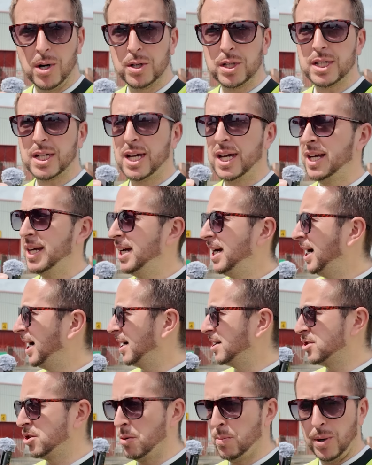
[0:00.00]
mic.
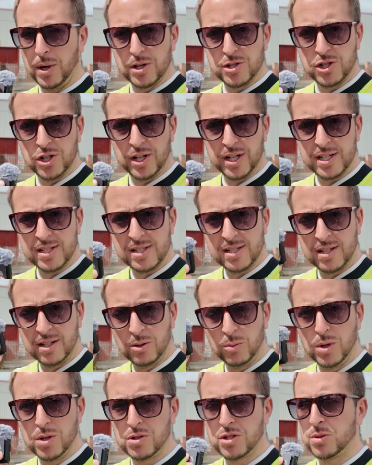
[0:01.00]
I do apologise,
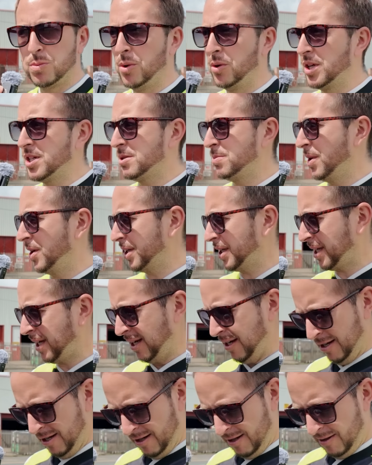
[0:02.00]
the world's smallest mic.
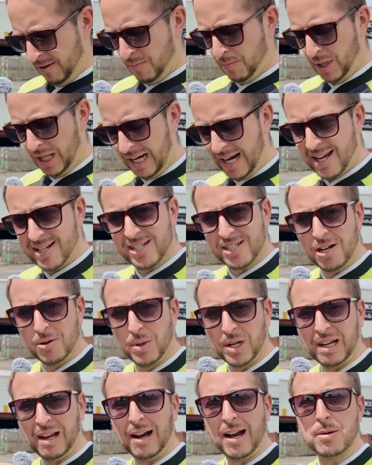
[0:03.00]
But the last
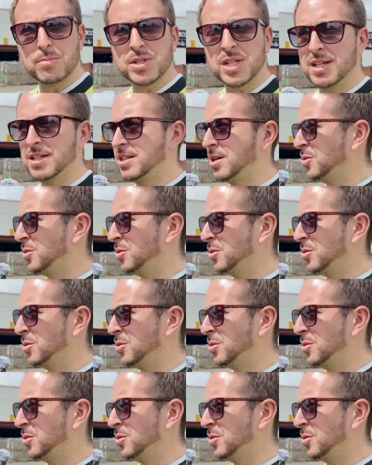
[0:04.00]
time I clipped it